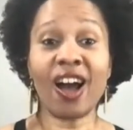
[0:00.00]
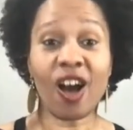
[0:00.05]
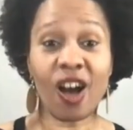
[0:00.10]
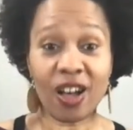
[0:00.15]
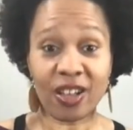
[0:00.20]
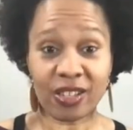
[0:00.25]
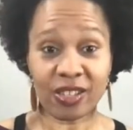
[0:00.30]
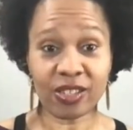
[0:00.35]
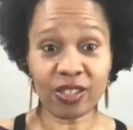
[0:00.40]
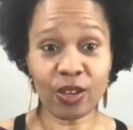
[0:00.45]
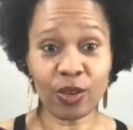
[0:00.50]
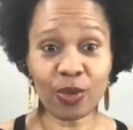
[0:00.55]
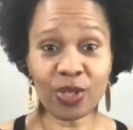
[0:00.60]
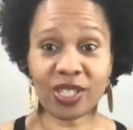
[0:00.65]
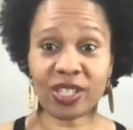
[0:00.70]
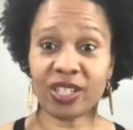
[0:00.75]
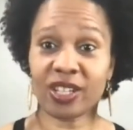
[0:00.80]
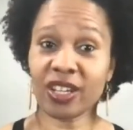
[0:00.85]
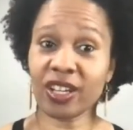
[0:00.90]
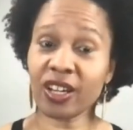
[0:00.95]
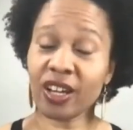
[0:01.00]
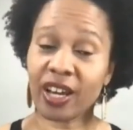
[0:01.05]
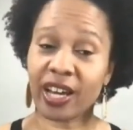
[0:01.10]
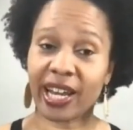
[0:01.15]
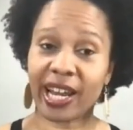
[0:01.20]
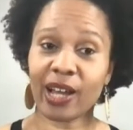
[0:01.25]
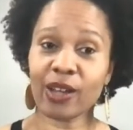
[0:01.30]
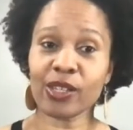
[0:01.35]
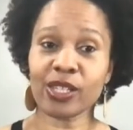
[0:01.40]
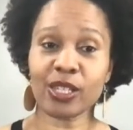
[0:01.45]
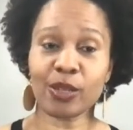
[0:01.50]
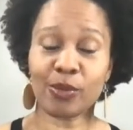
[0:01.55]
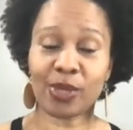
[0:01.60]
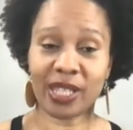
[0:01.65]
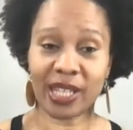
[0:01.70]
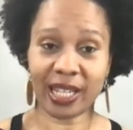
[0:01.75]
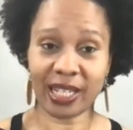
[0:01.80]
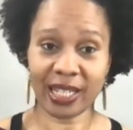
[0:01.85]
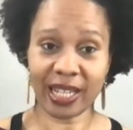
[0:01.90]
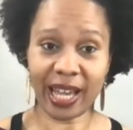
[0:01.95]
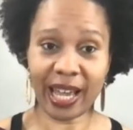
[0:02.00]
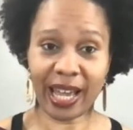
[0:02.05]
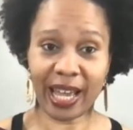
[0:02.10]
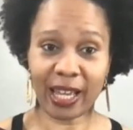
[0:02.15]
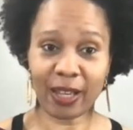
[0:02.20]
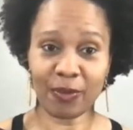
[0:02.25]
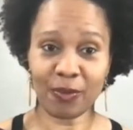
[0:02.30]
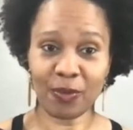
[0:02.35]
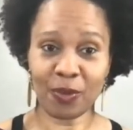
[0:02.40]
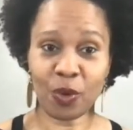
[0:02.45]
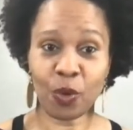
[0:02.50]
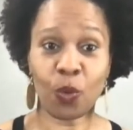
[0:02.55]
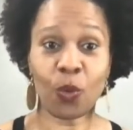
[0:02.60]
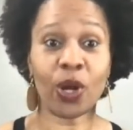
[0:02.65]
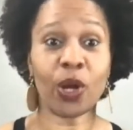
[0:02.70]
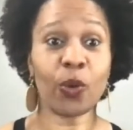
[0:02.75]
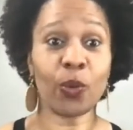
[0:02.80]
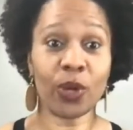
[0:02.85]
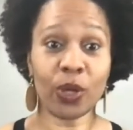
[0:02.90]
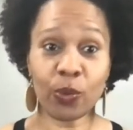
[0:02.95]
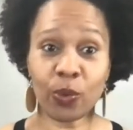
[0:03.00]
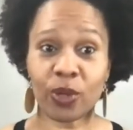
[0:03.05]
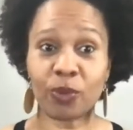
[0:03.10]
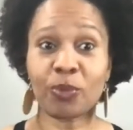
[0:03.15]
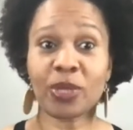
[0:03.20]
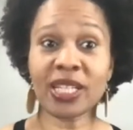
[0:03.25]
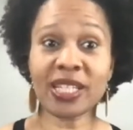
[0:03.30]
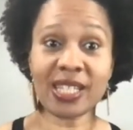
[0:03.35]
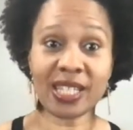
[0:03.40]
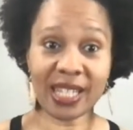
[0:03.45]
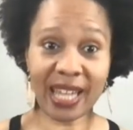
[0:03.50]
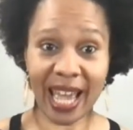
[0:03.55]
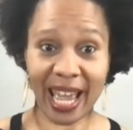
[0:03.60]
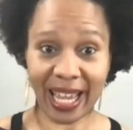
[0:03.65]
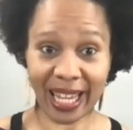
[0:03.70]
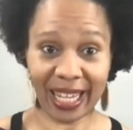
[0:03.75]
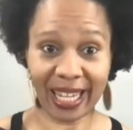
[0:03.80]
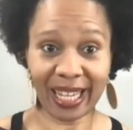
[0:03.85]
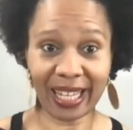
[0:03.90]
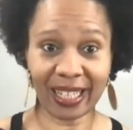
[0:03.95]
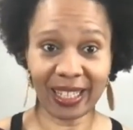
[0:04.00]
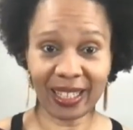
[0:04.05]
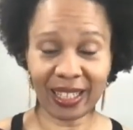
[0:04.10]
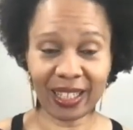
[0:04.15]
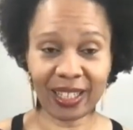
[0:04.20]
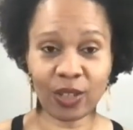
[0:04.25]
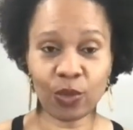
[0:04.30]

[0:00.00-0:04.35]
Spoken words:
Also, it's going to cut out some of that time where we would be snacking,